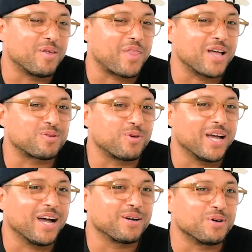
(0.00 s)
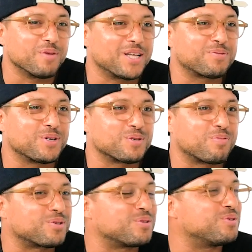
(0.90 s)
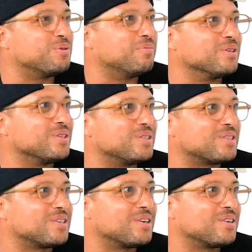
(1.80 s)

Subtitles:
that's the way I grew up. That's what you're supposed to do to bullies, you know?